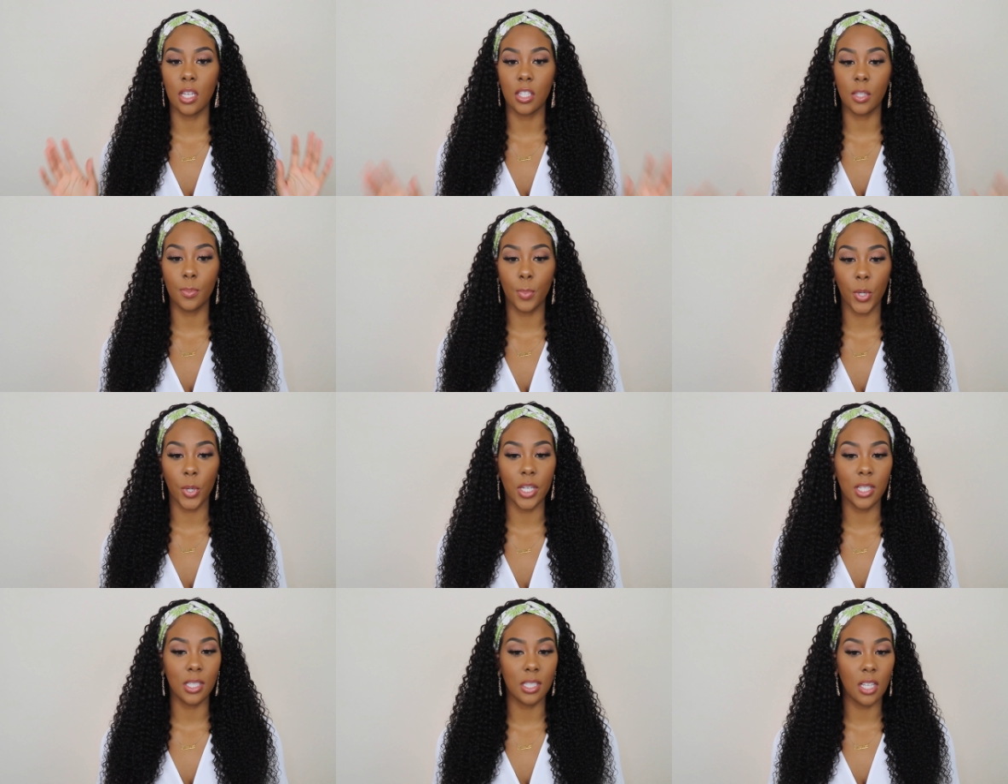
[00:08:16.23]

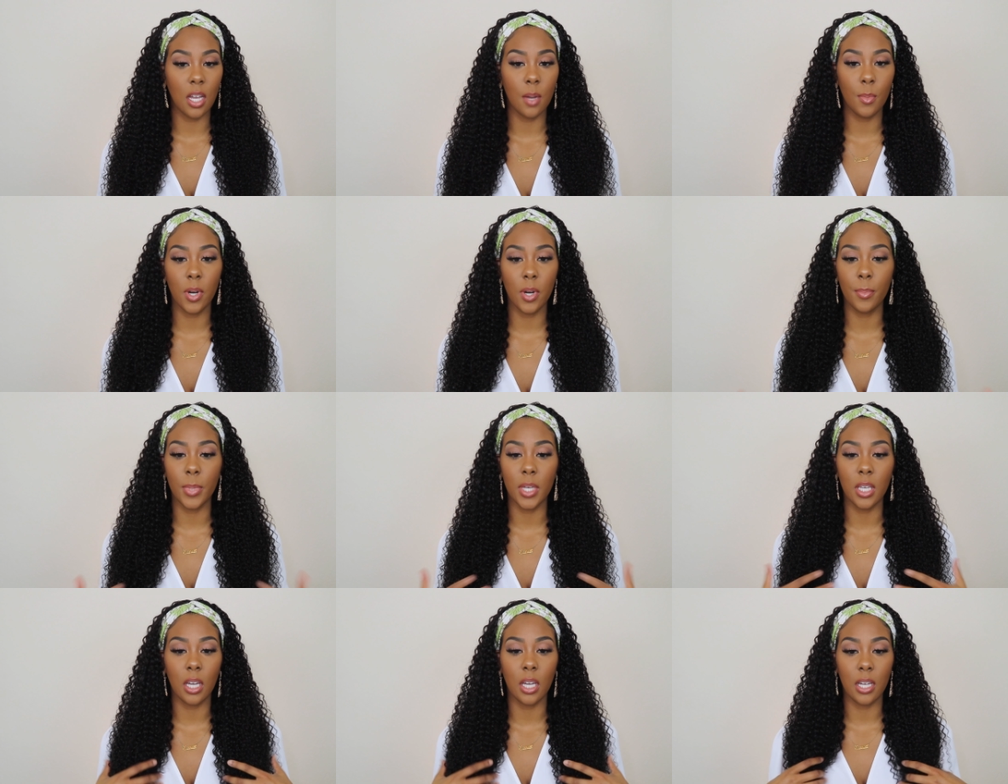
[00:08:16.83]
spring summer
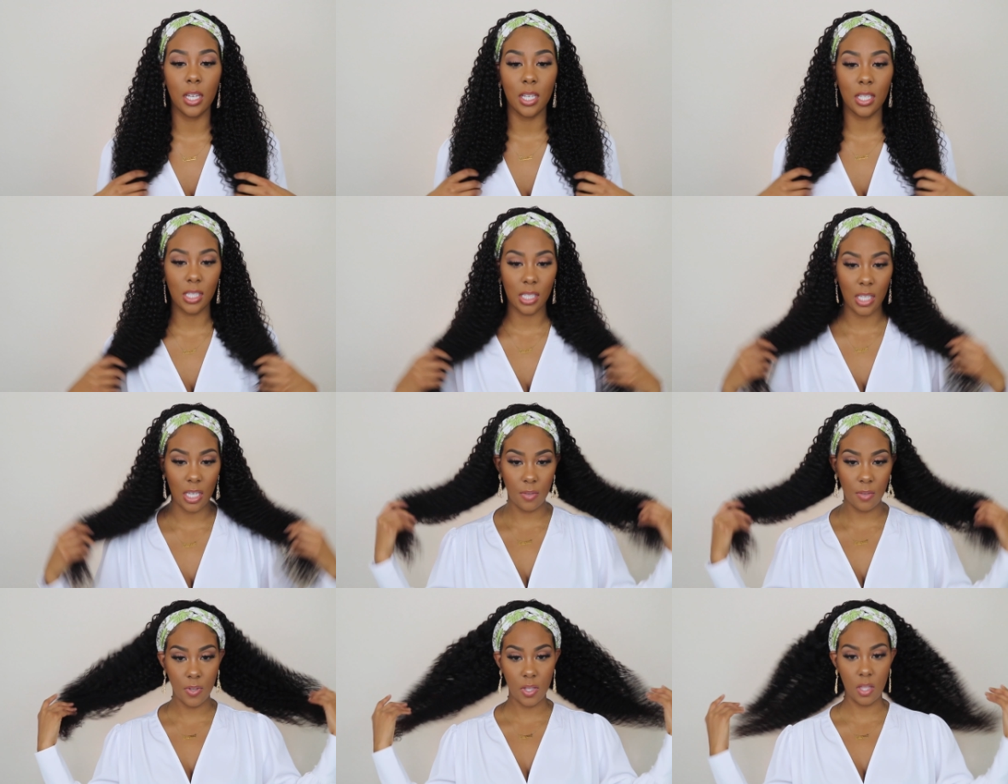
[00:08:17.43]
because
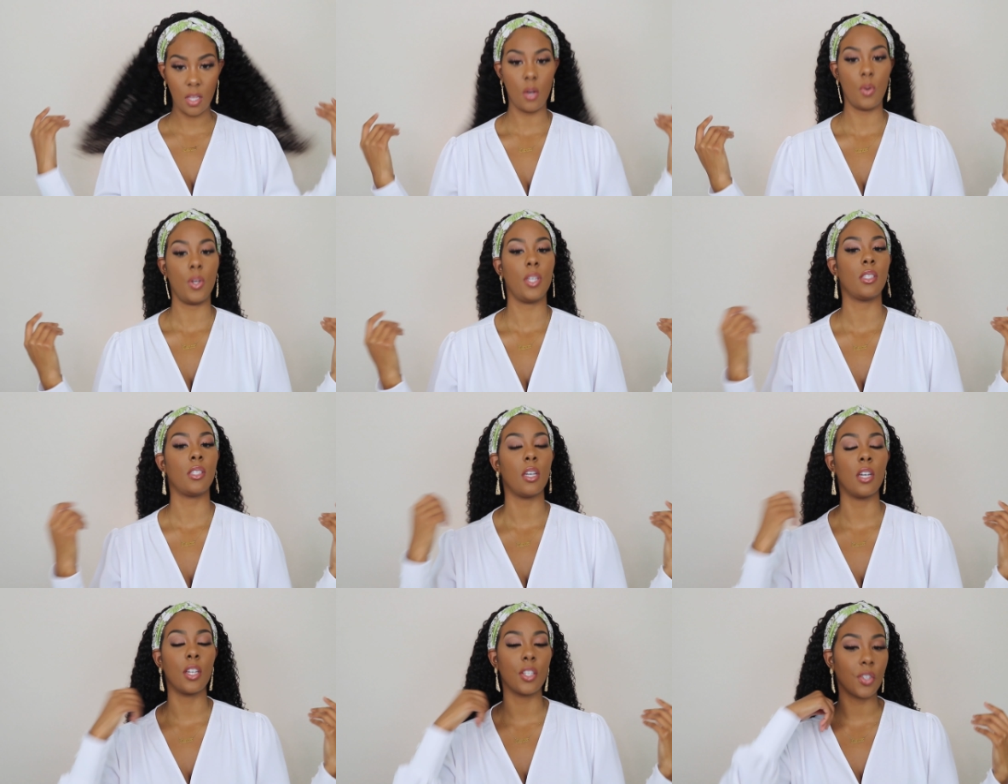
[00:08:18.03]
even though it's
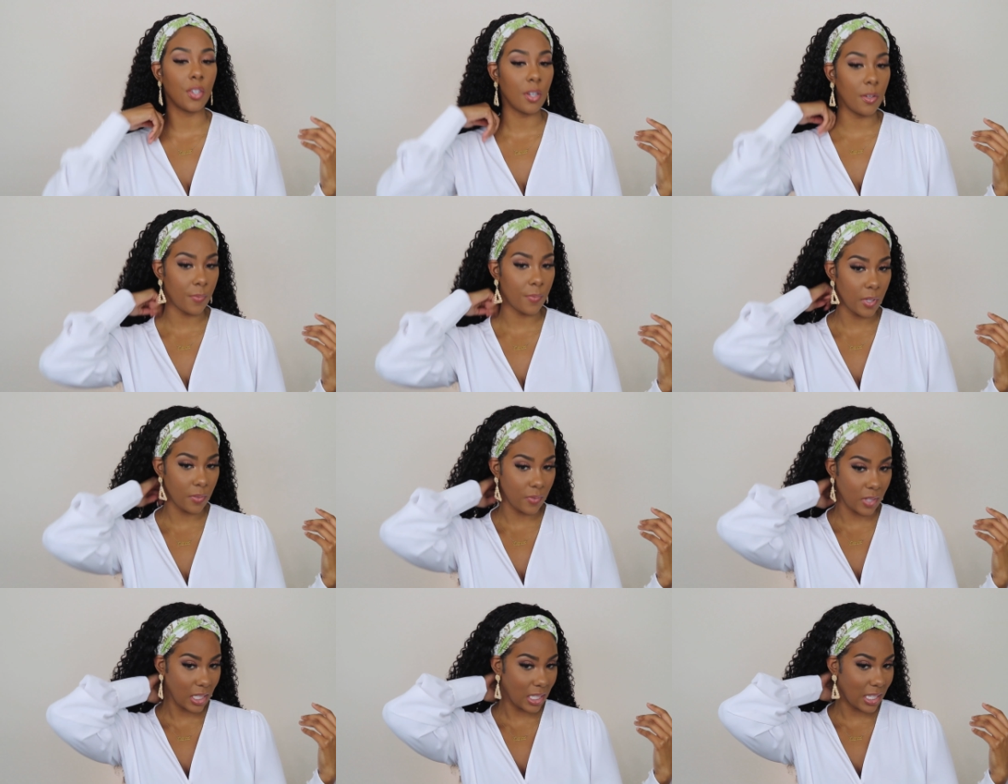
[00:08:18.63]

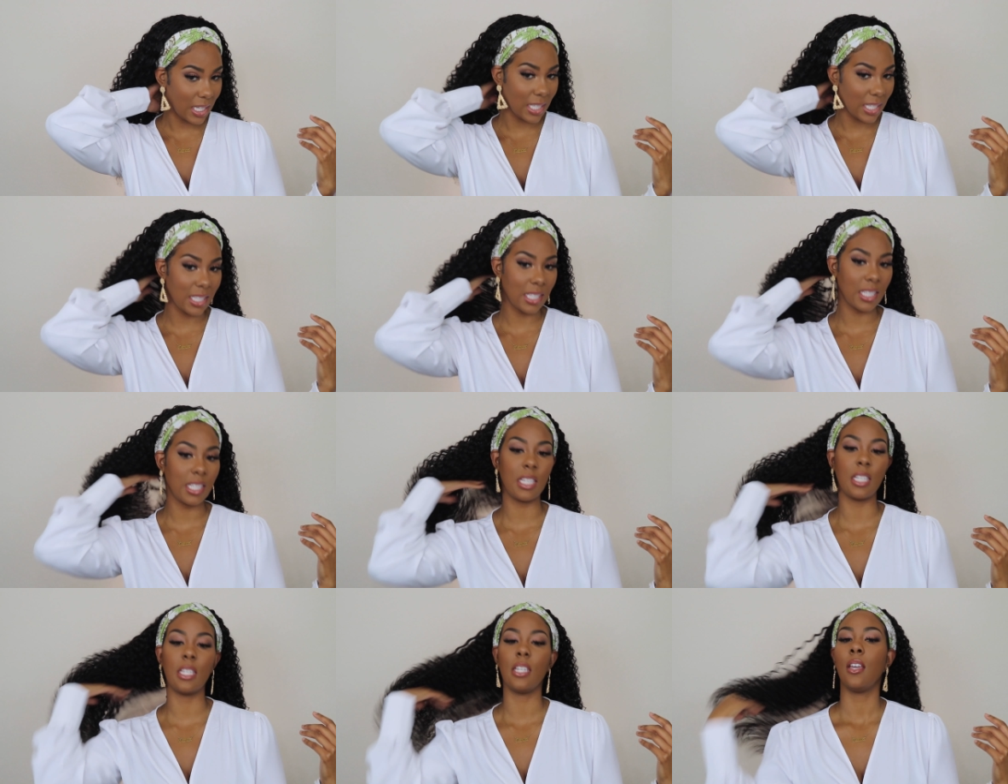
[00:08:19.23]
150
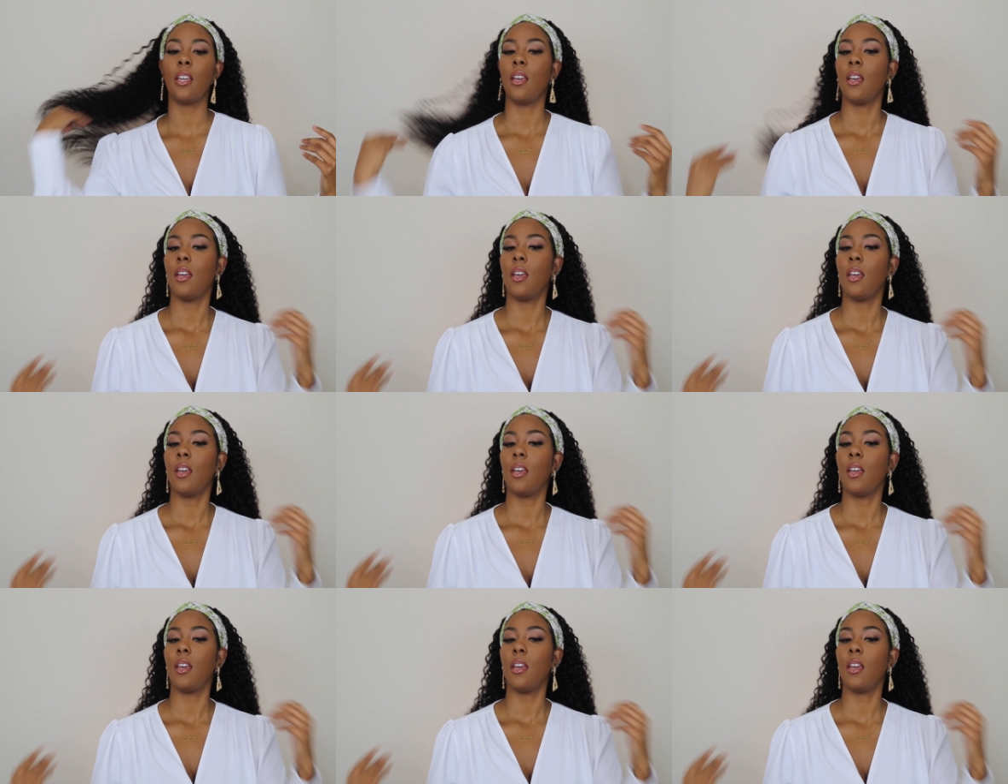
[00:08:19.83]
density,